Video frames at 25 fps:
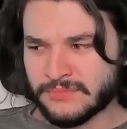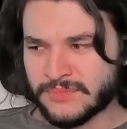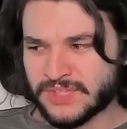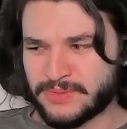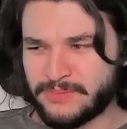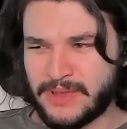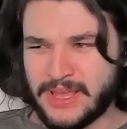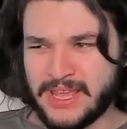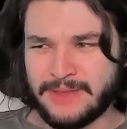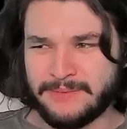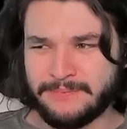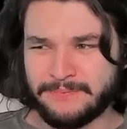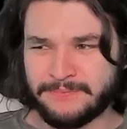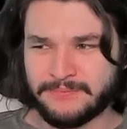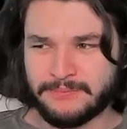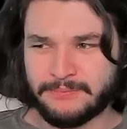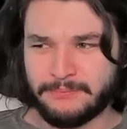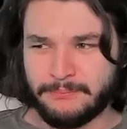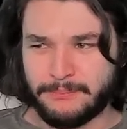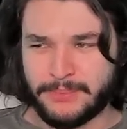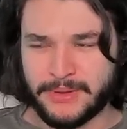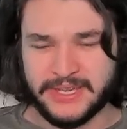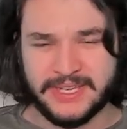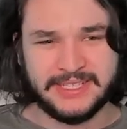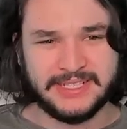to me,
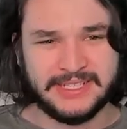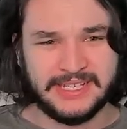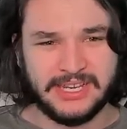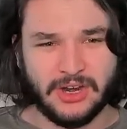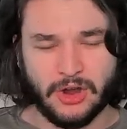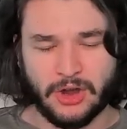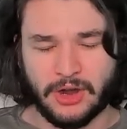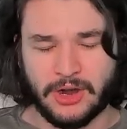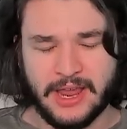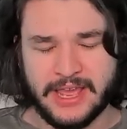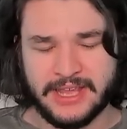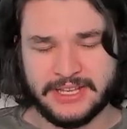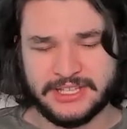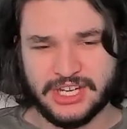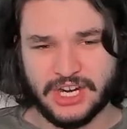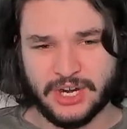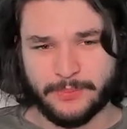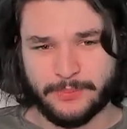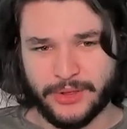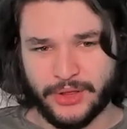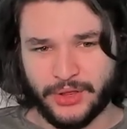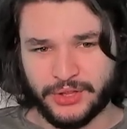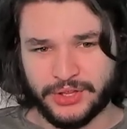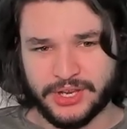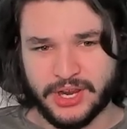B tier or A tier
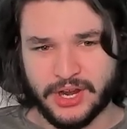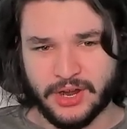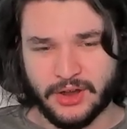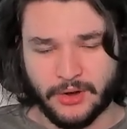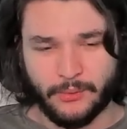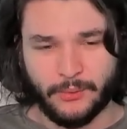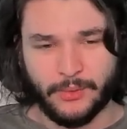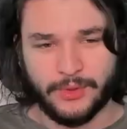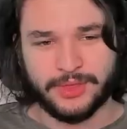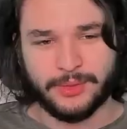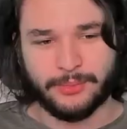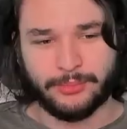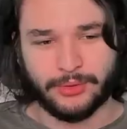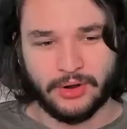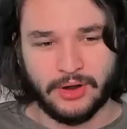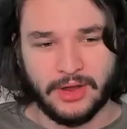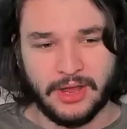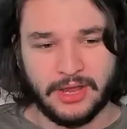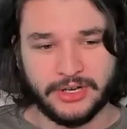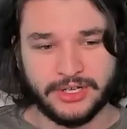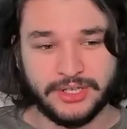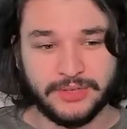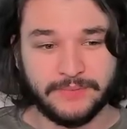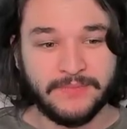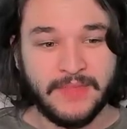build here with the
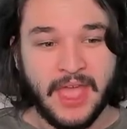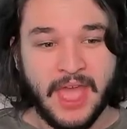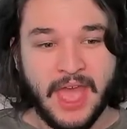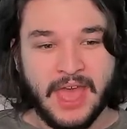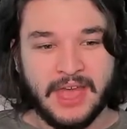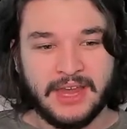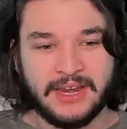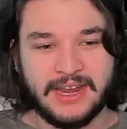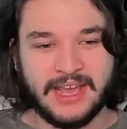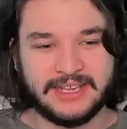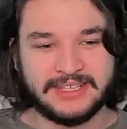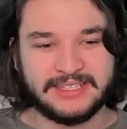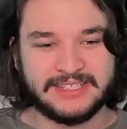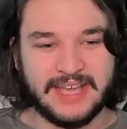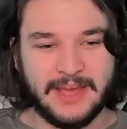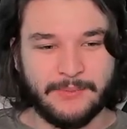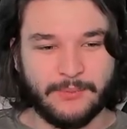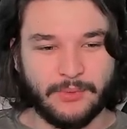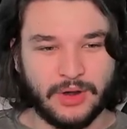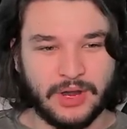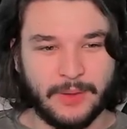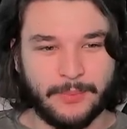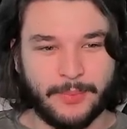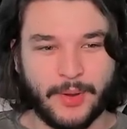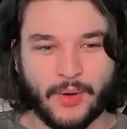Barrage. Next
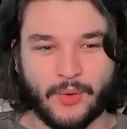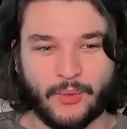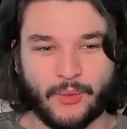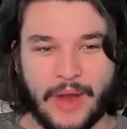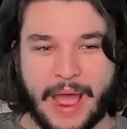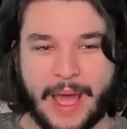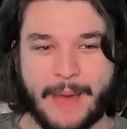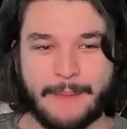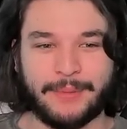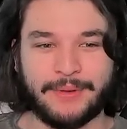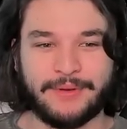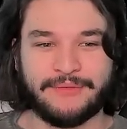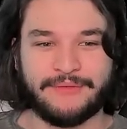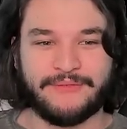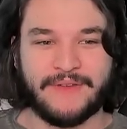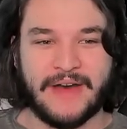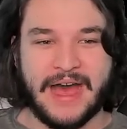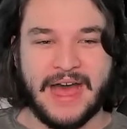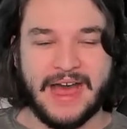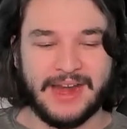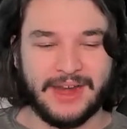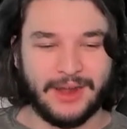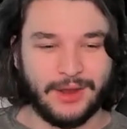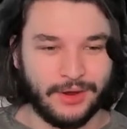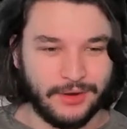up, we're gonna put Rapid
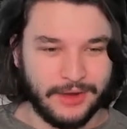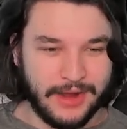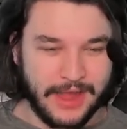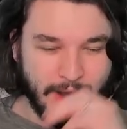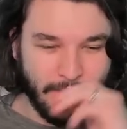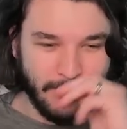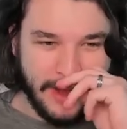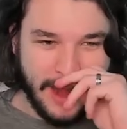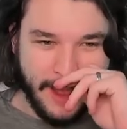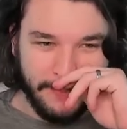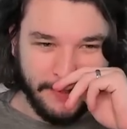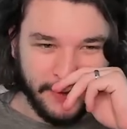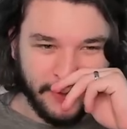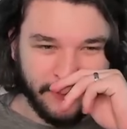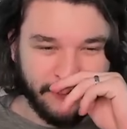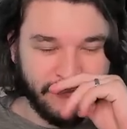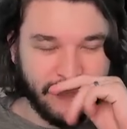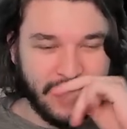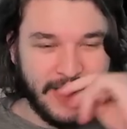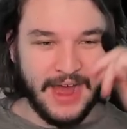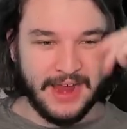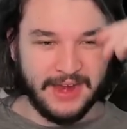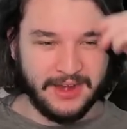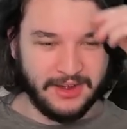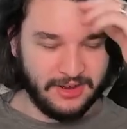Fire. Now, Rapid
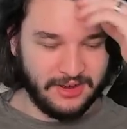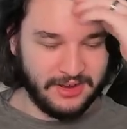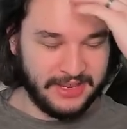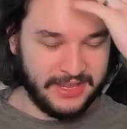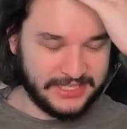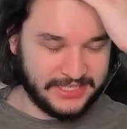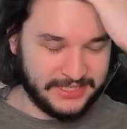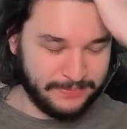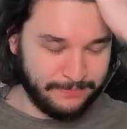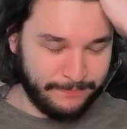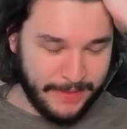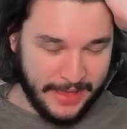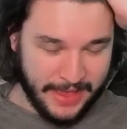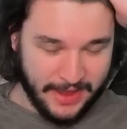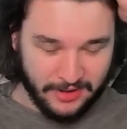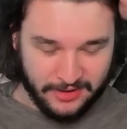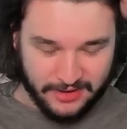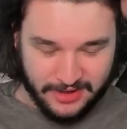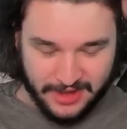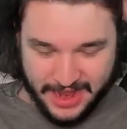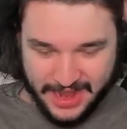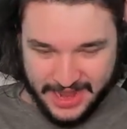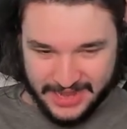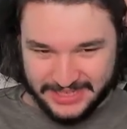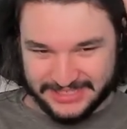Fire gets
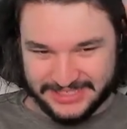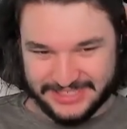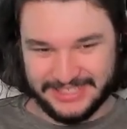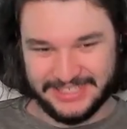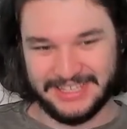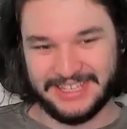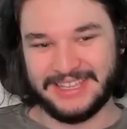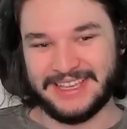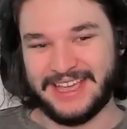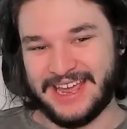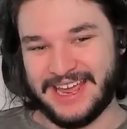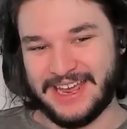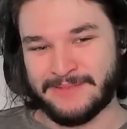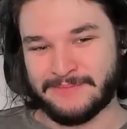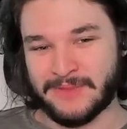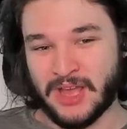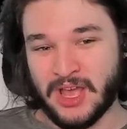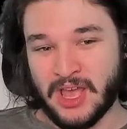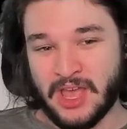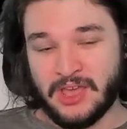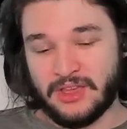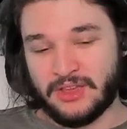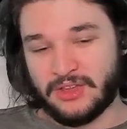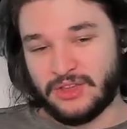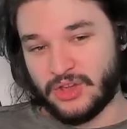better as the game
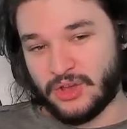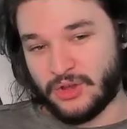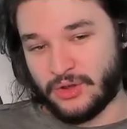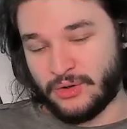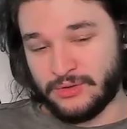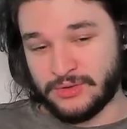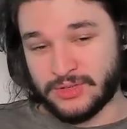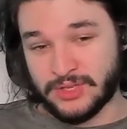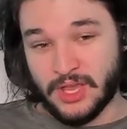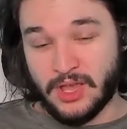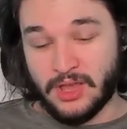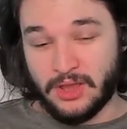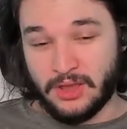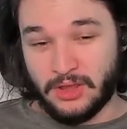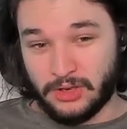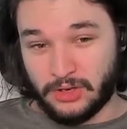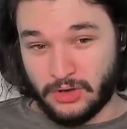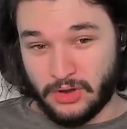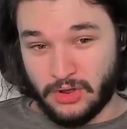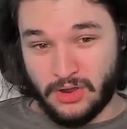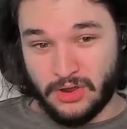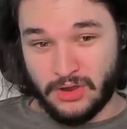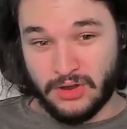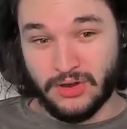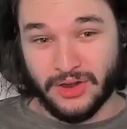goes
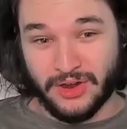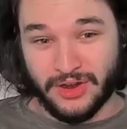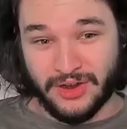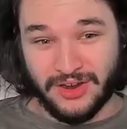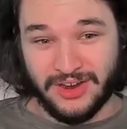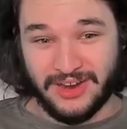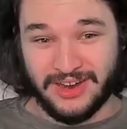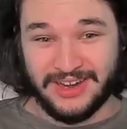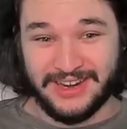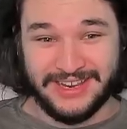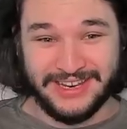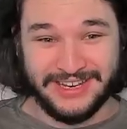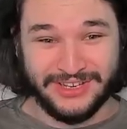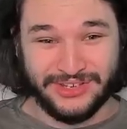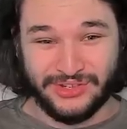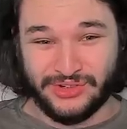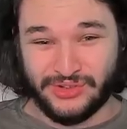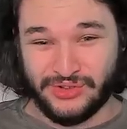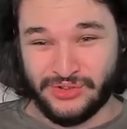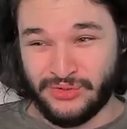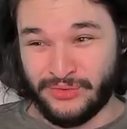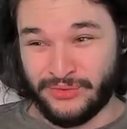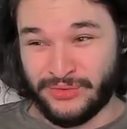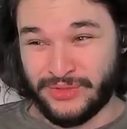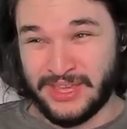longer
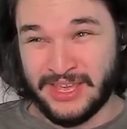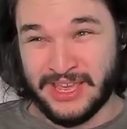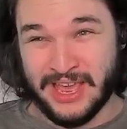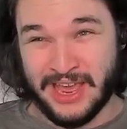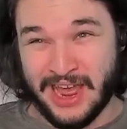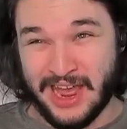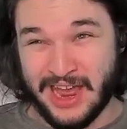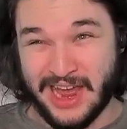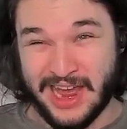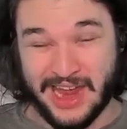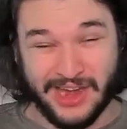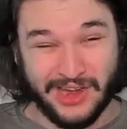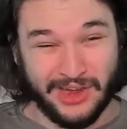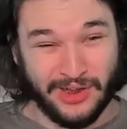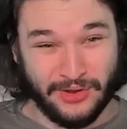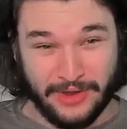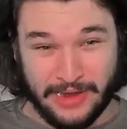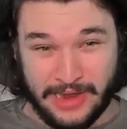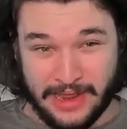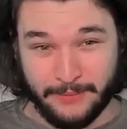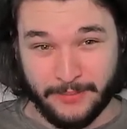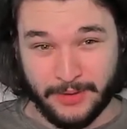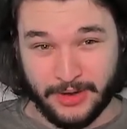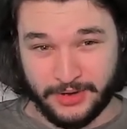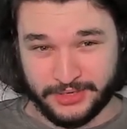into the higher
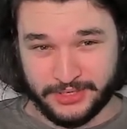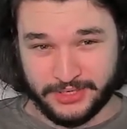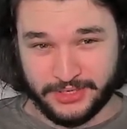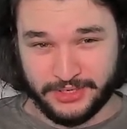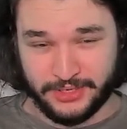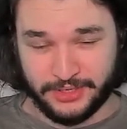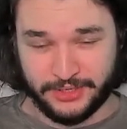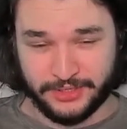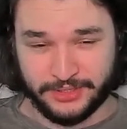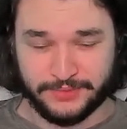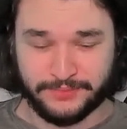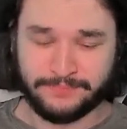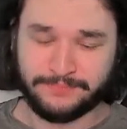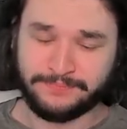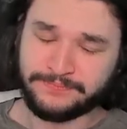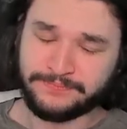Nightmare tiers.